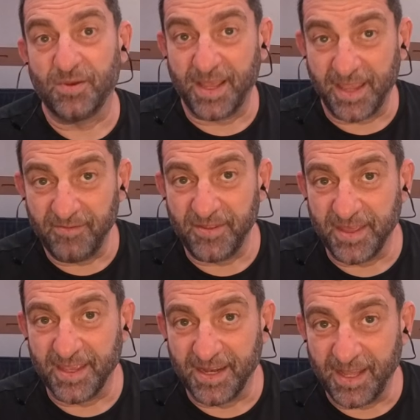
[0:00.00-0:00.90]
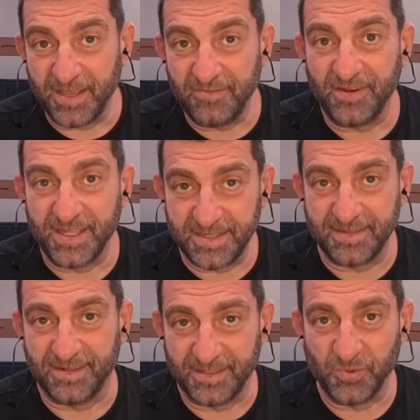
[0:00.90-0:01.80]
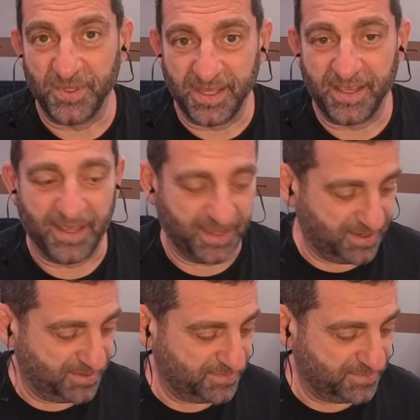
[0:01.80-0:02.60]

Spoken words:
like everything in life, let's start with the kick.